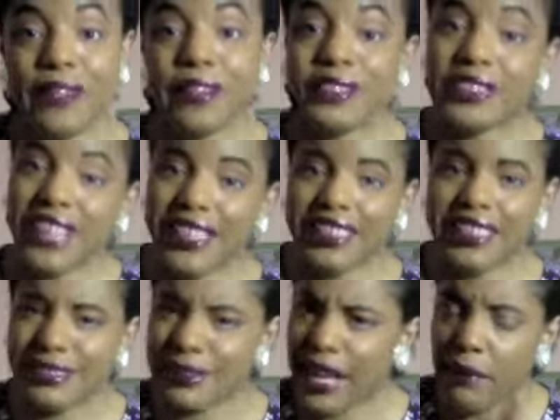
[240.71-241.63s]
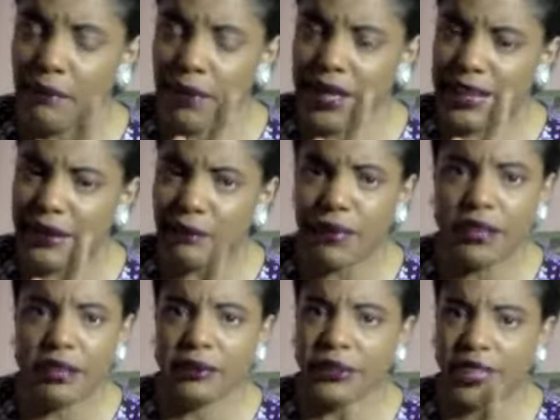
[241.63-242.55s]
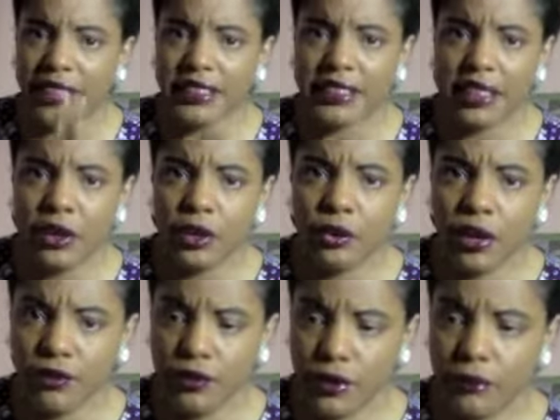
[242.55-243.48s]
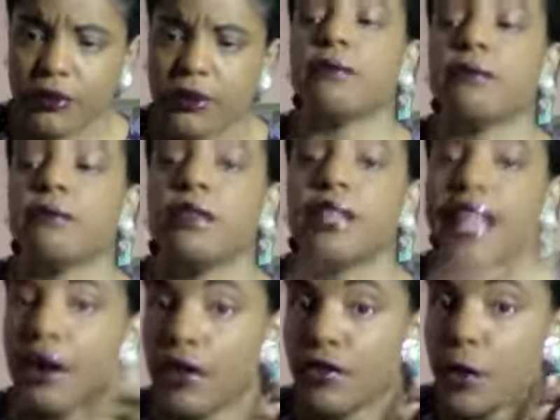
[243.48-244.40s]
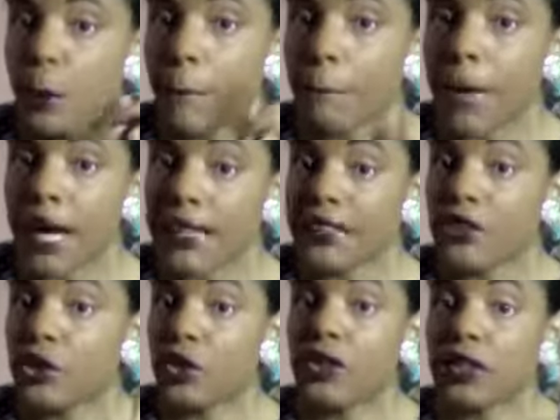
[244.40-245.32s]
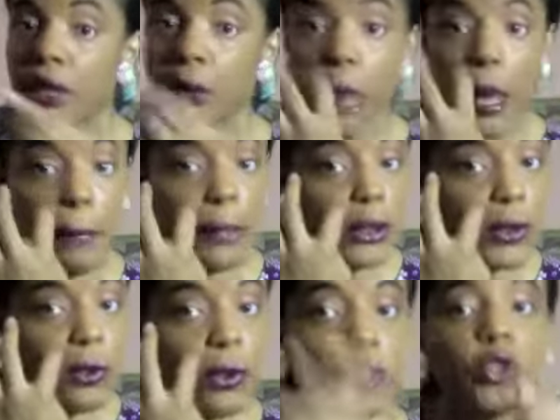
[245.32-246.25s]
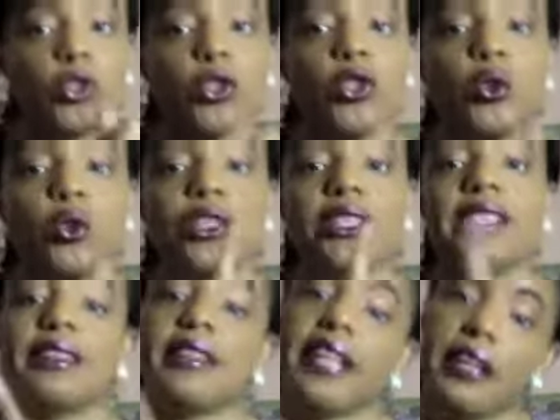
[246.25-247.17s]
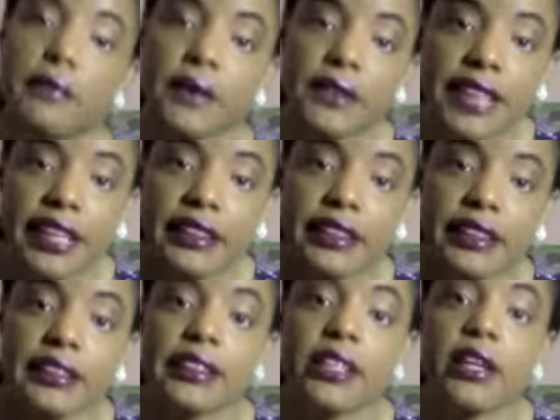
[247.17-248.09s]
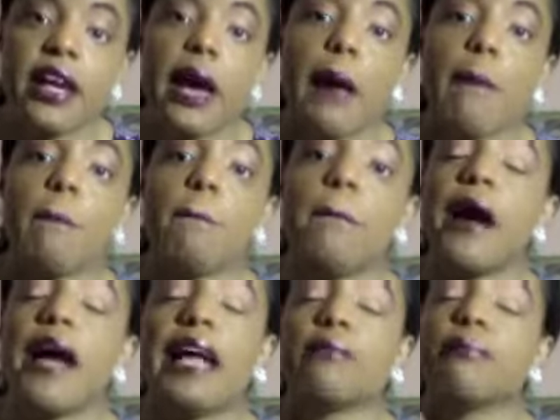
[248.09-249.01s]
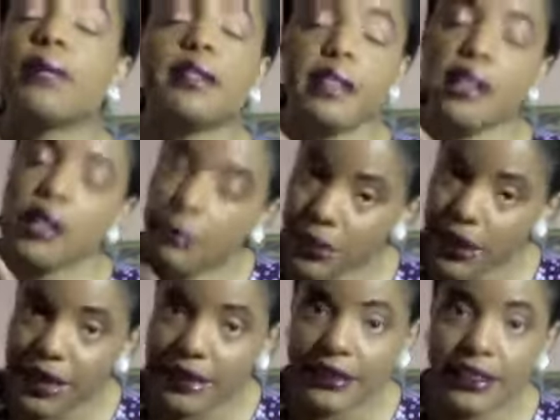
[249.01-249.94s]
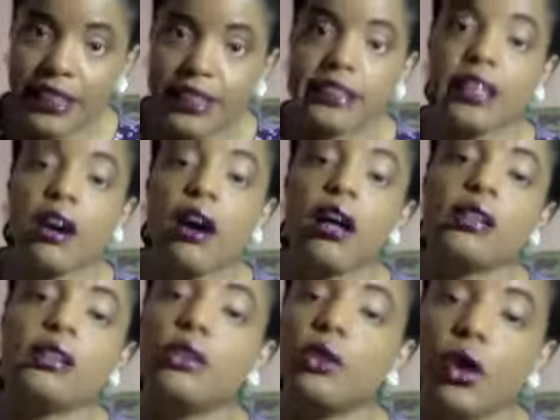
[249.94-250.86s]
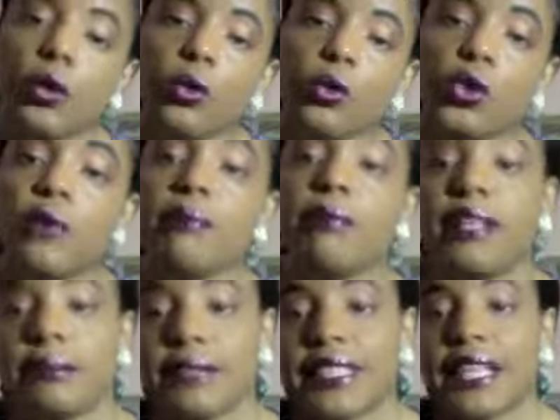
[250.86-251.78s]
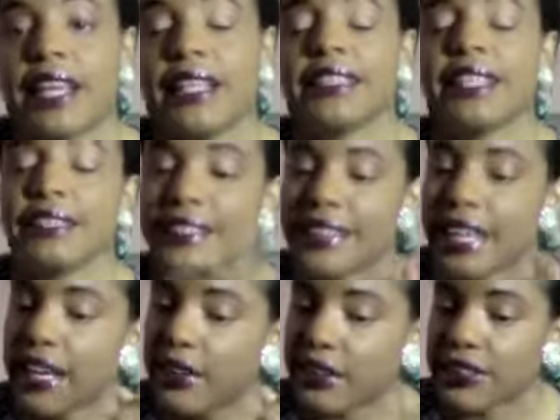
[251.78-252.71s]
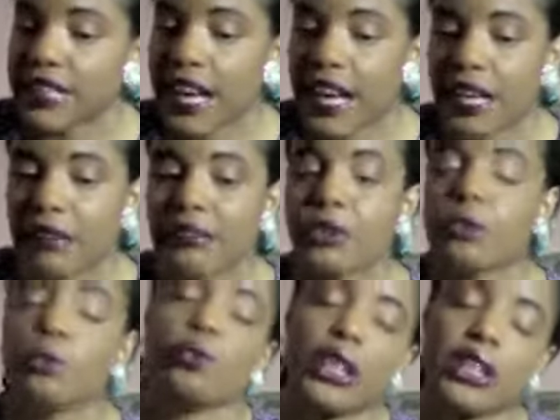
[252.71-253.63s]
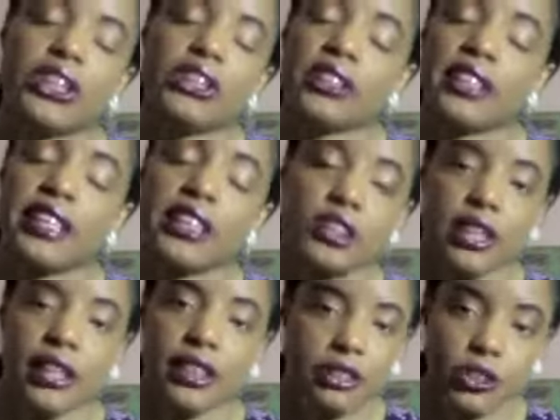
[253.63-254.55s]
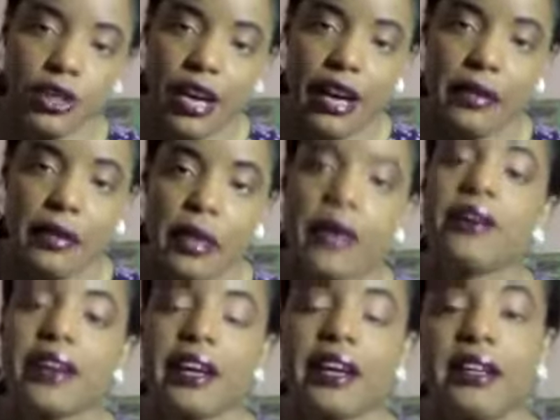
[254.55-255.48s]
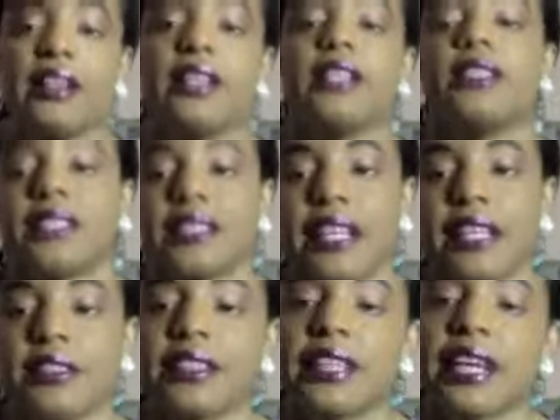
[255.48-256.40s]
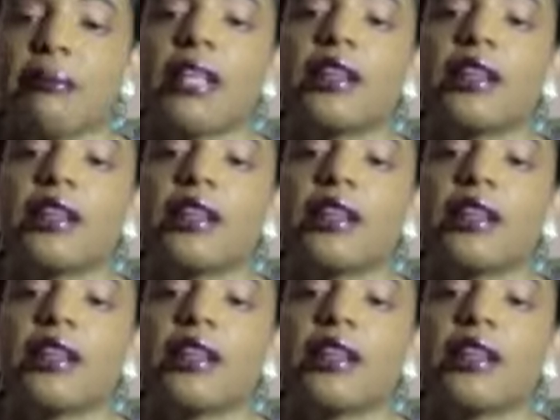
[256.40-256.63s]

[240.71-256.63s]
try to keep it at a minimum, try to stay away from them. Now, if you must use them, be sure to use heat protectants and put the appliances on low to medium settings and take your time. Don't rush to get your hair dry, okay? Just take your time,